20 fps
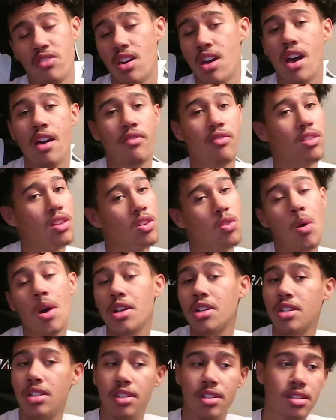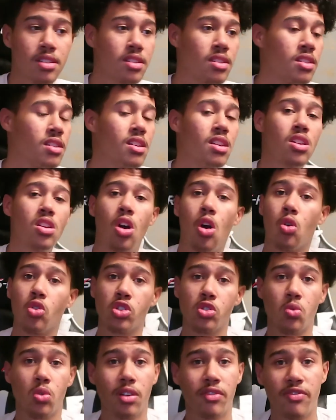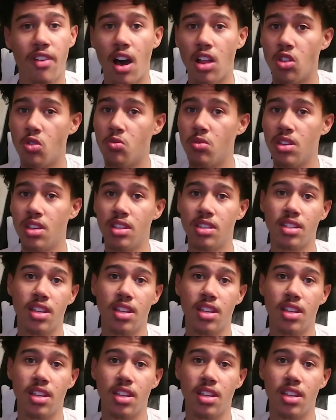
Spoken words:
you have any questions or just want to follow me.